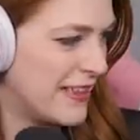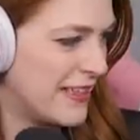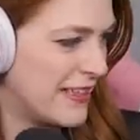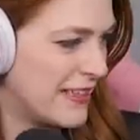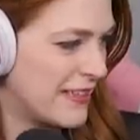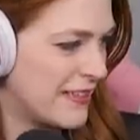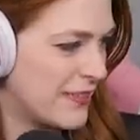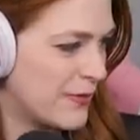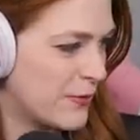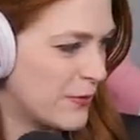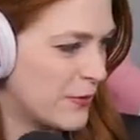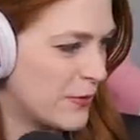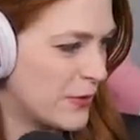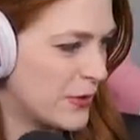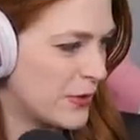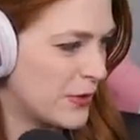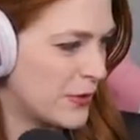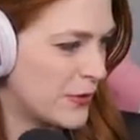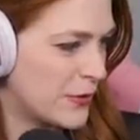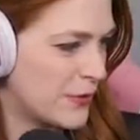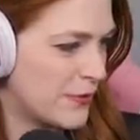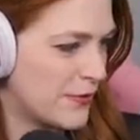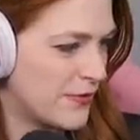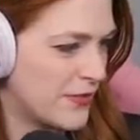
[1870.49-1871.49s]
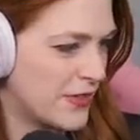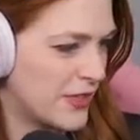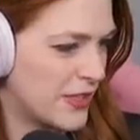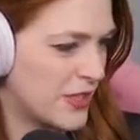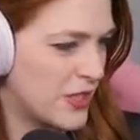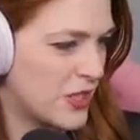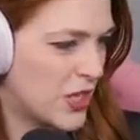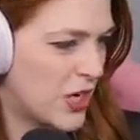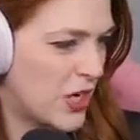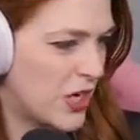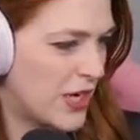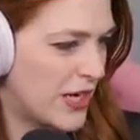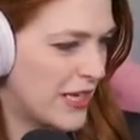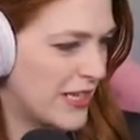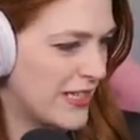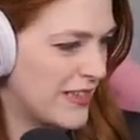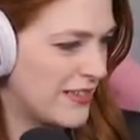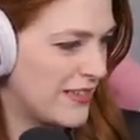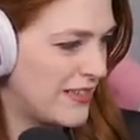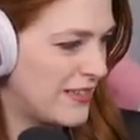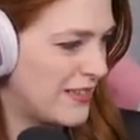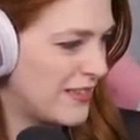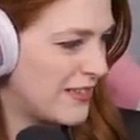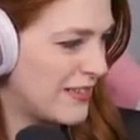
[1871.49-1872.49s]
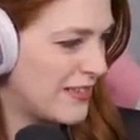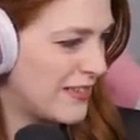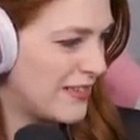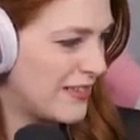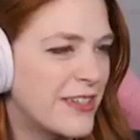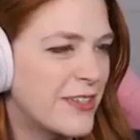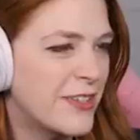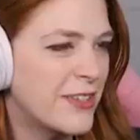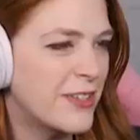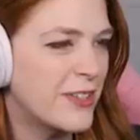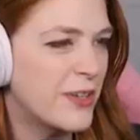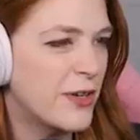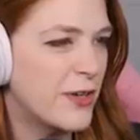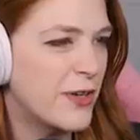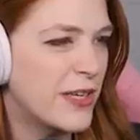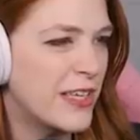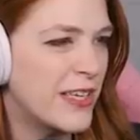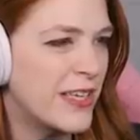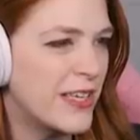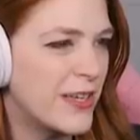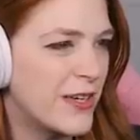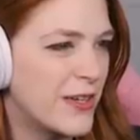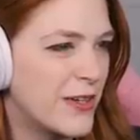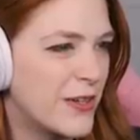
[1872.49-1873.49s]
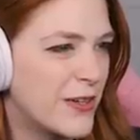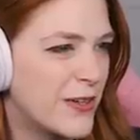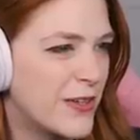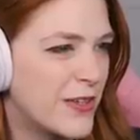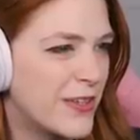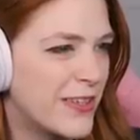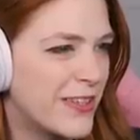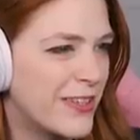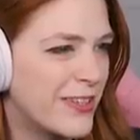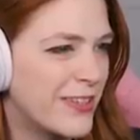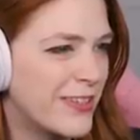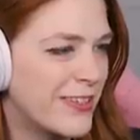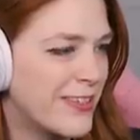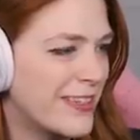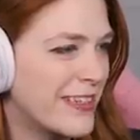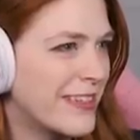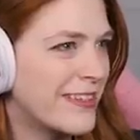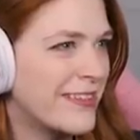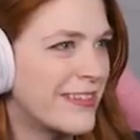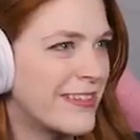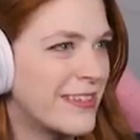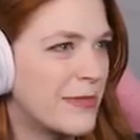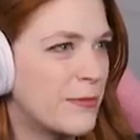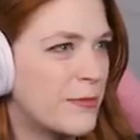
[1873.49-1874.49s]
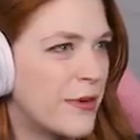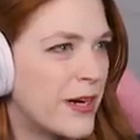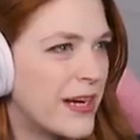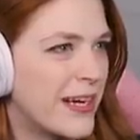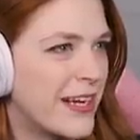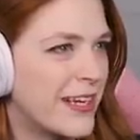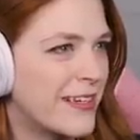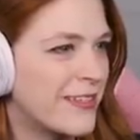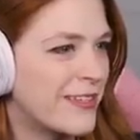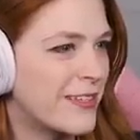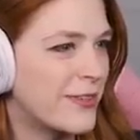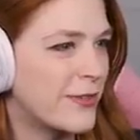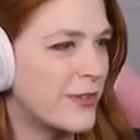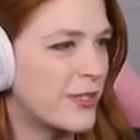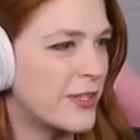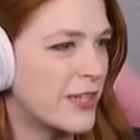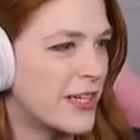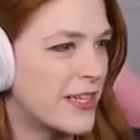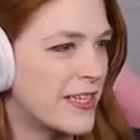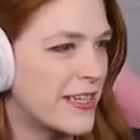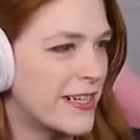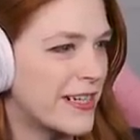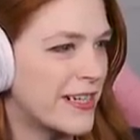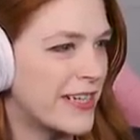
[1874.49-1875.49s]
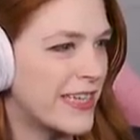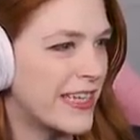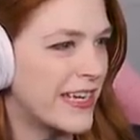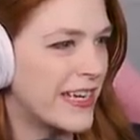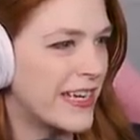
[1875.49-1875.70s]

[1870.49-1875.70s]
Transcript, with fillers: in this room for the Tods. They're so cute. They'll just like sleep right next to each other.